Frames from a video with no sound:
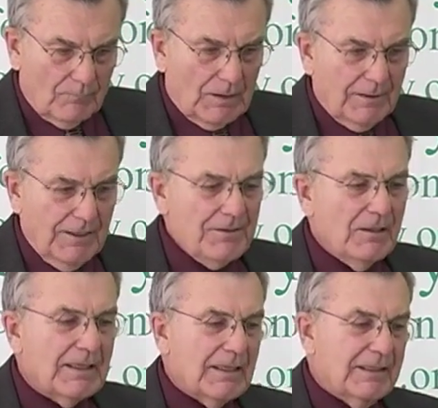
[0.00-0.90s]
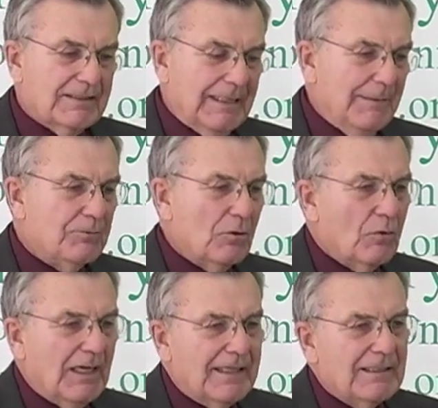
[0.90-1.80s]
another example
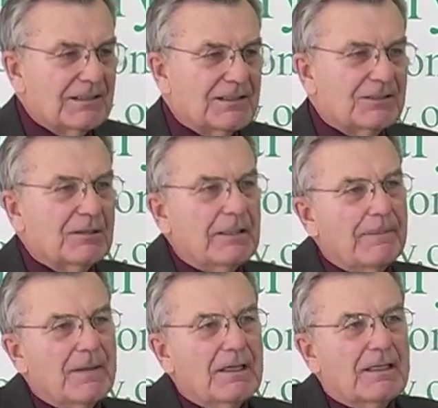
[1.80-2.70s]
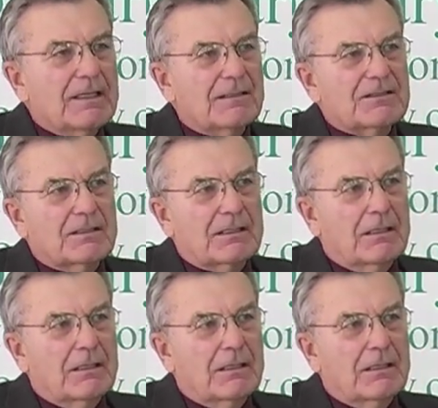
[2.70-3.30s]
why this is good is